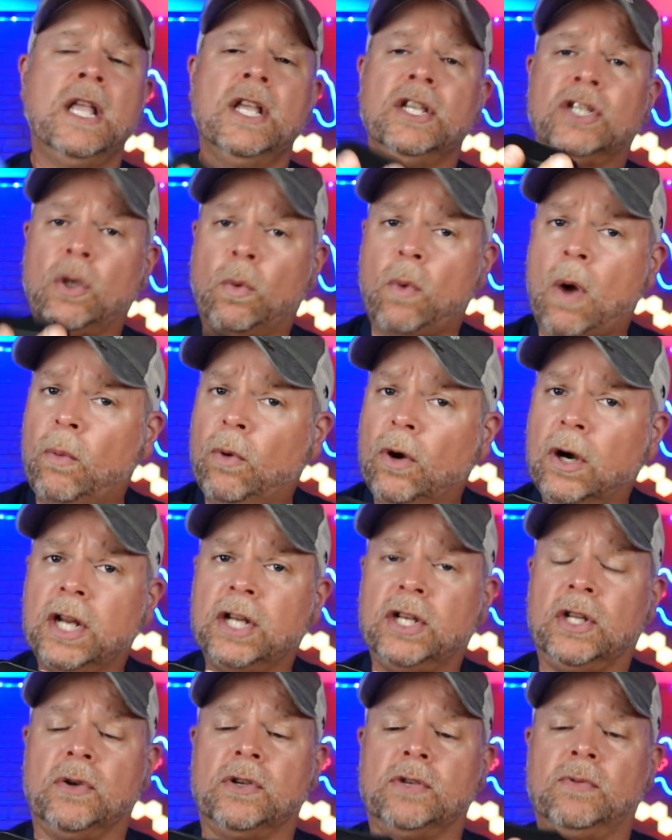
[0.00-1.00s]
So what we're going
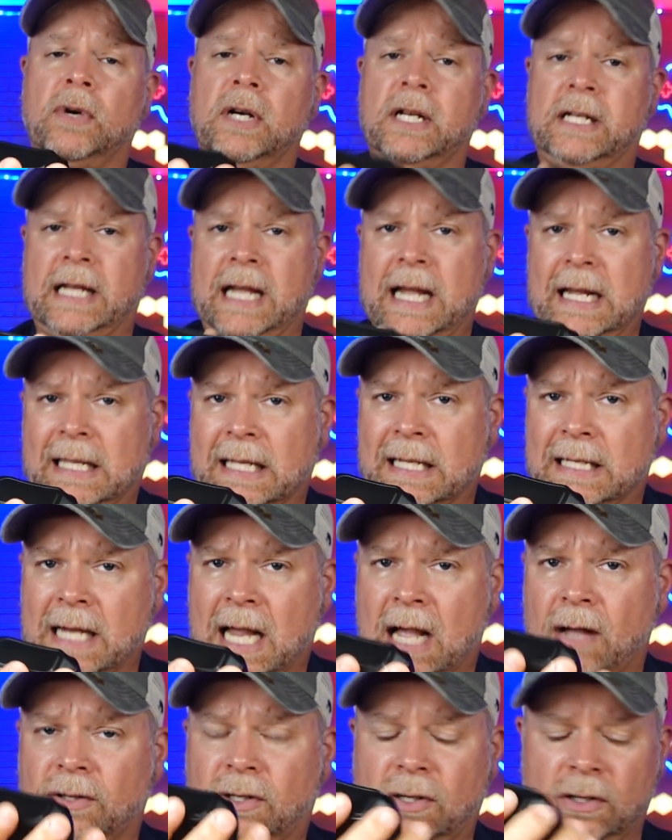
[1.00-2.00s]
to do is we're going to take this
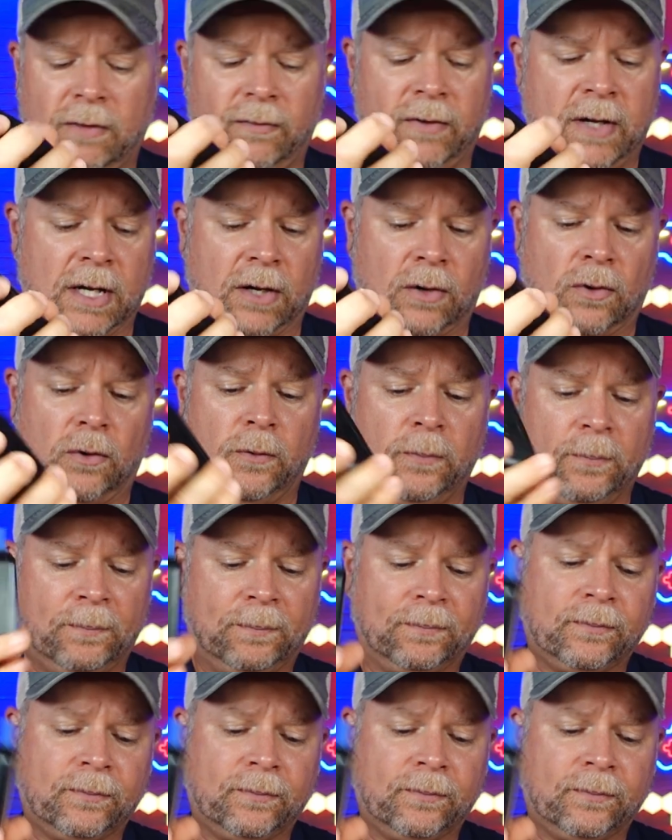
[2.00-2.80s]
out to the vehicle,